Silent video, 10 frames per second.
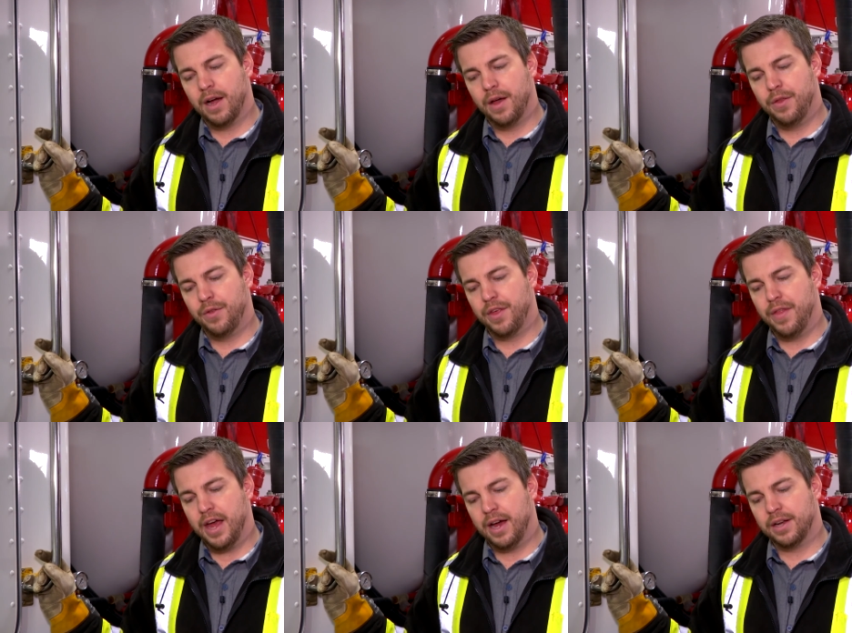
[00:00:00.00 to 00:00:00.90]
Other than
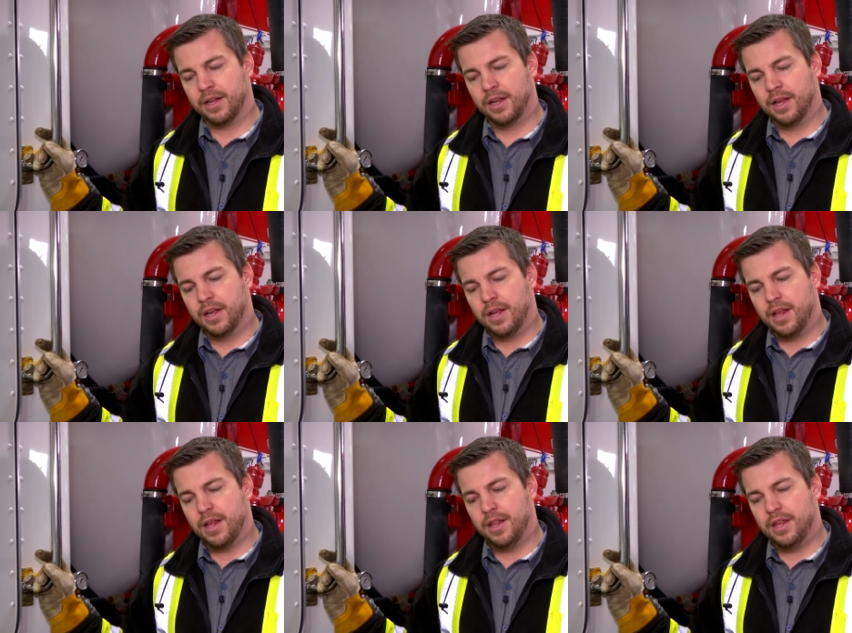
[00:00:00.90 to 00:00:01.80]
that,
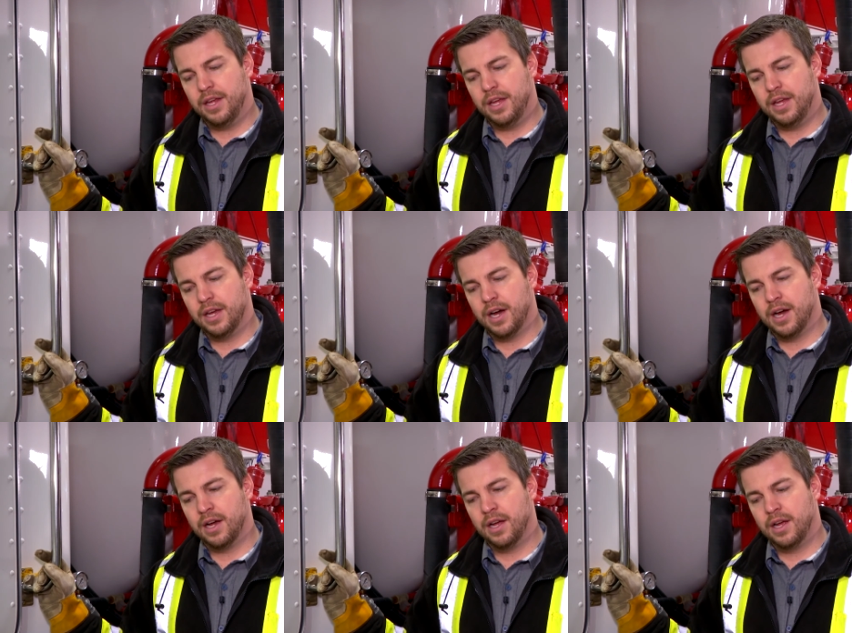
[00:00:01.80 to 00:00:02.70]

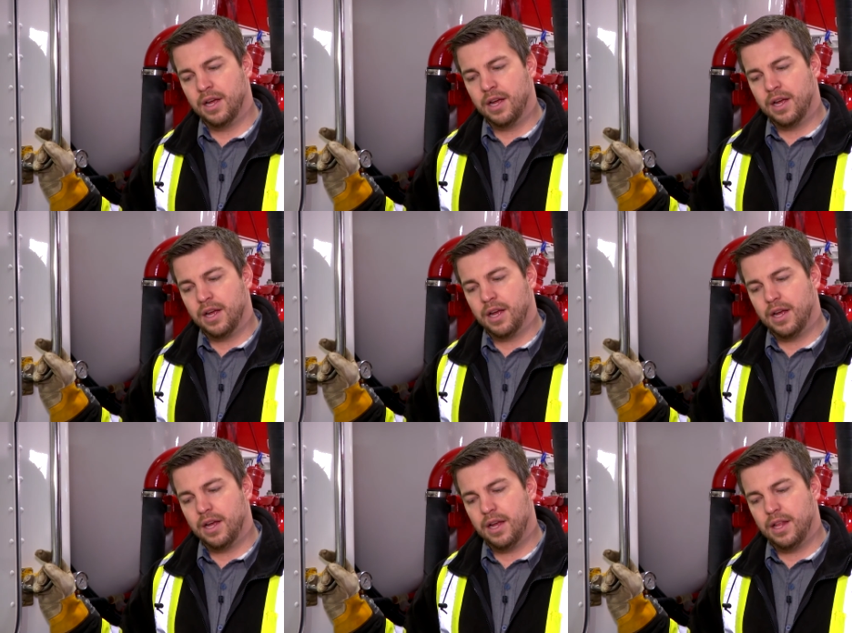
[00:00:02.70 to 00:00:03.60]
the
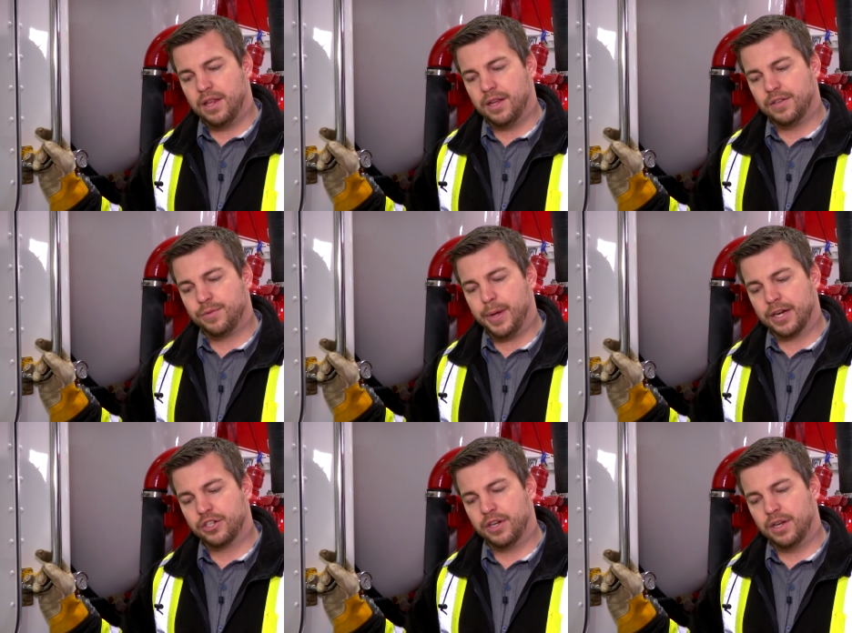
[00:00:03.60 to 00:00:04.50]

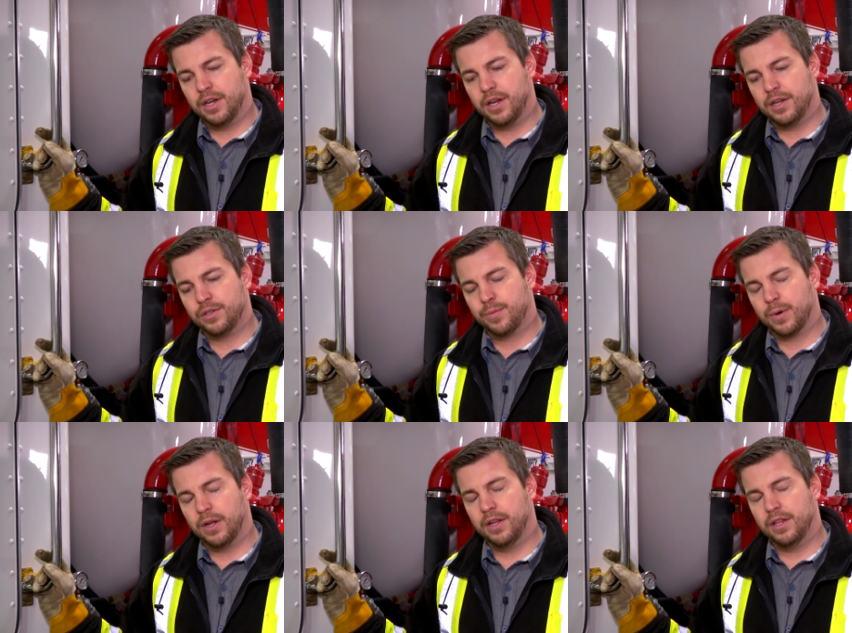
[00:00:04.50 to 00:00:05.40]
inspection is
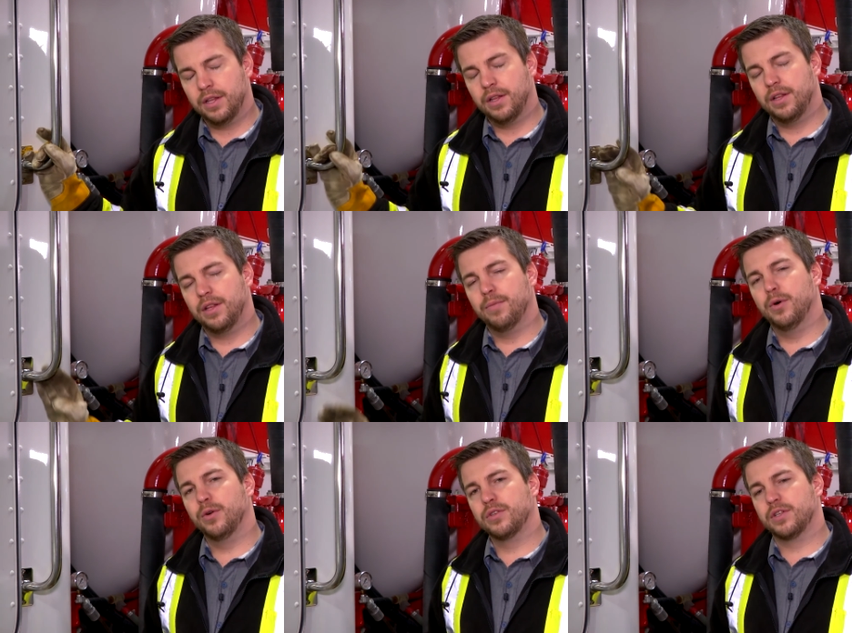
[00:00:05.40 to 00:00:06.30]
probably the
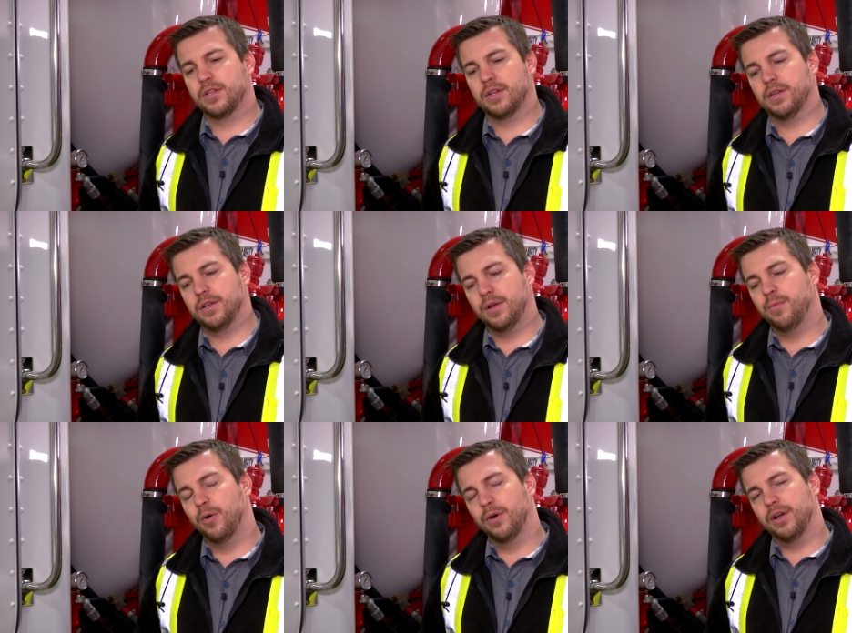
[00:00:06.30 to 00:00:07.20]
most
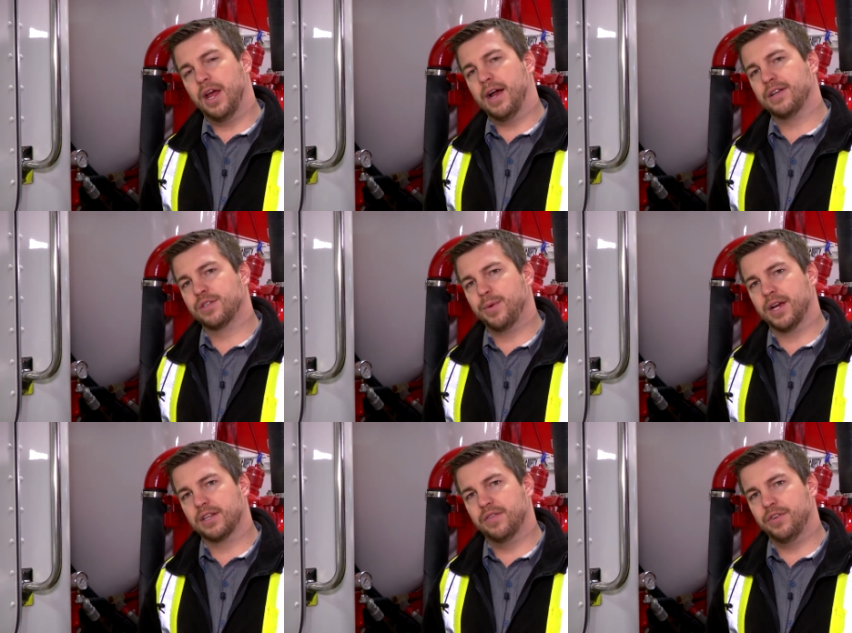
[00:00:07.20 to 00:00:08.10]
important
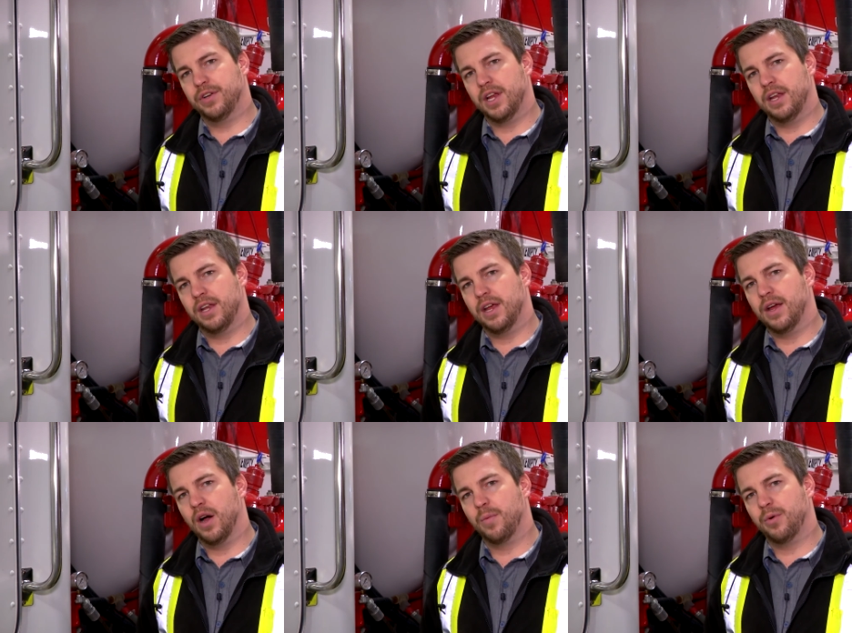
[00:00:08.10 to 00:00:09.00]
aspect of your
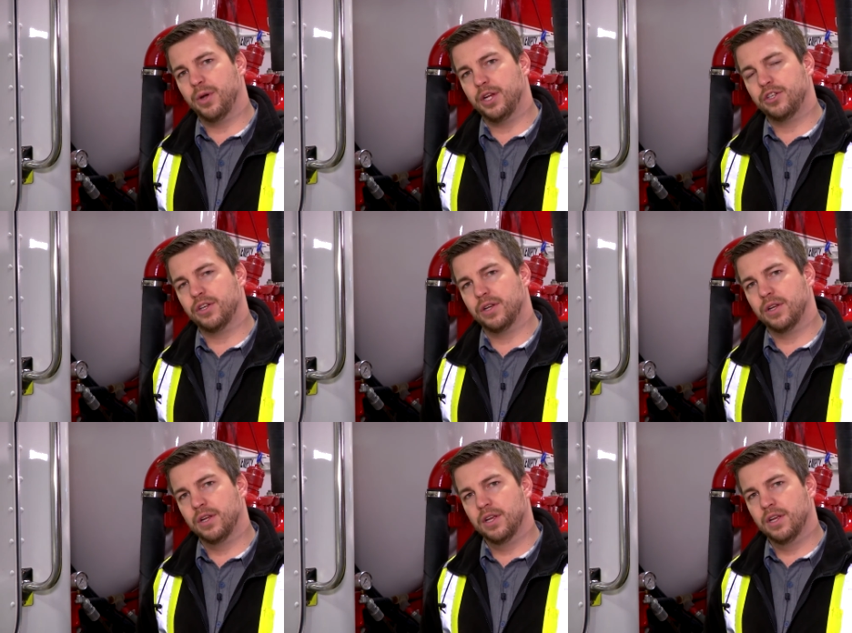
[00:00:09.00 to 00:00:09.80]
day-to-day operation.